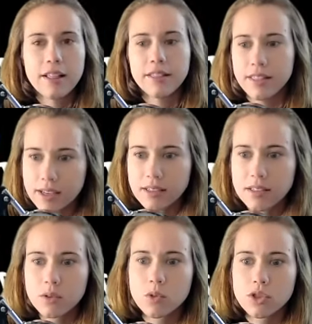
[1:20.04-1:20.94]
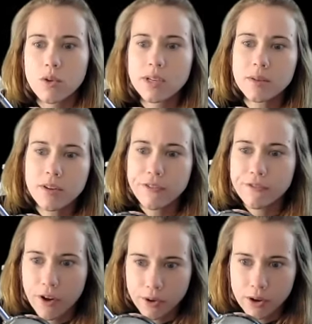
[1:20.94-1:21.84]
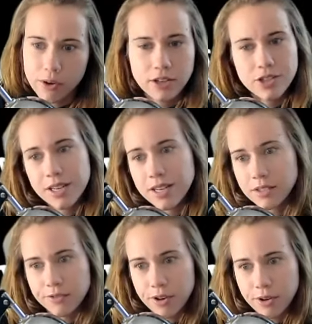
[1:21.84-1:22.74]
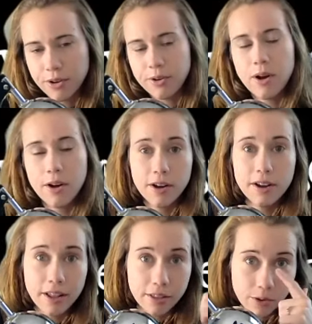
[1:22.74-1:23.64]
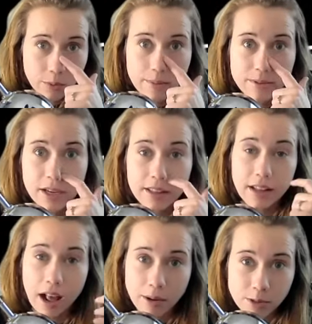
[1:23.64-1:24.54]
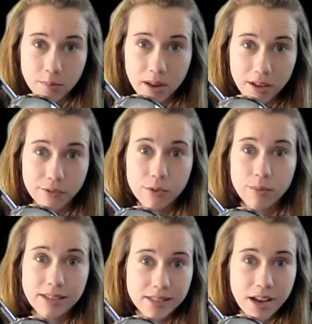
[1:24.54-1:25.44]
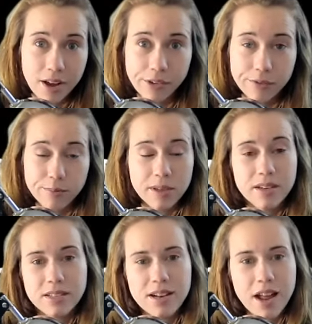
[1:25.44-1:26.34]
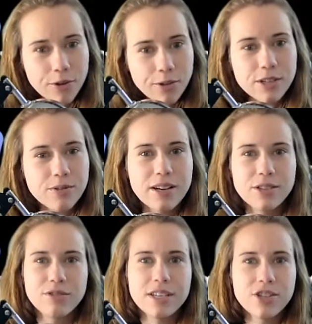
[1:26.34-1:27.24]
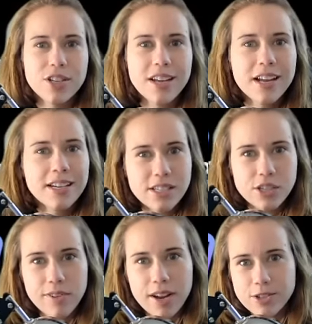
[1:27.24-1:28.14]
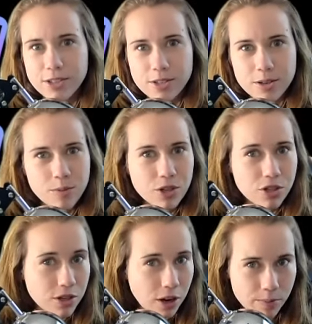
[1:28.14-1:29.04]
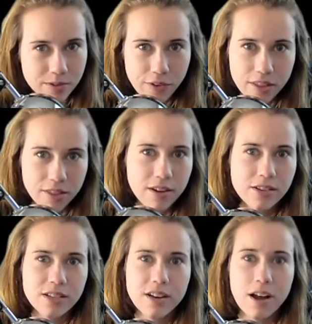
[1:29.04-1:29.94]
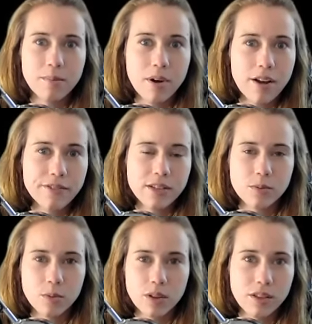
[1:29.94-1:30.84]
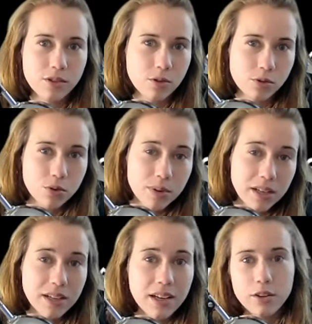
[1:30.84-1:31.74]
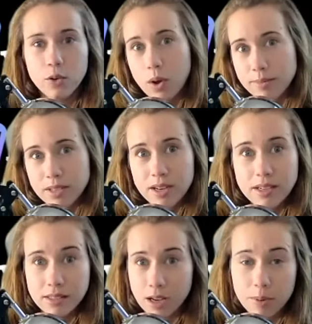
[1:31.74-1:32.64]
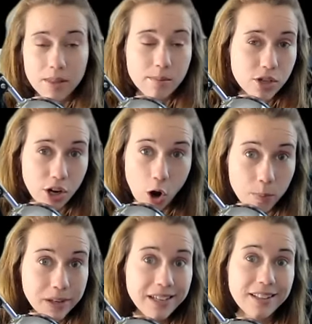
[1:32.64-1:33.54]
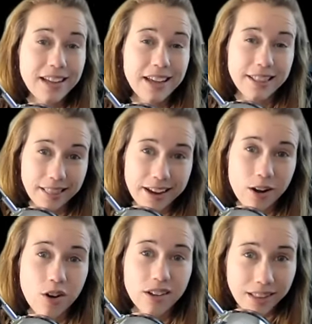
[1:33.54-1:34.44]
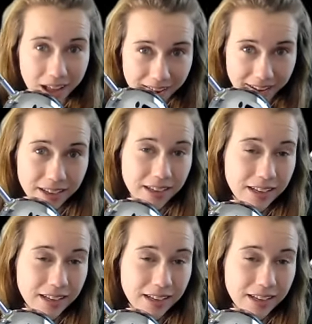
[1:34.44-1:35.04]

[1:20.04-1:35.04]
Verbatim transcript: this was going to be a photo, actually, it is a photo on the website that I was making for myself because not only do I do Digi, Digivangelism, which helps faith leaders and nonprofits with their social media and their websites, helping them share hope, healing, and light online,